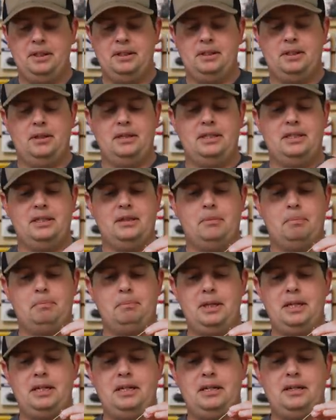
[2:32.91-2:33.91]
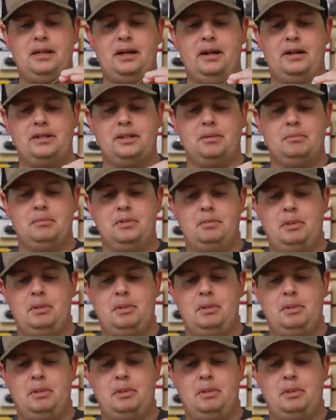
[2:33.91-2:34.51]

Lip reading: So this is the B Custom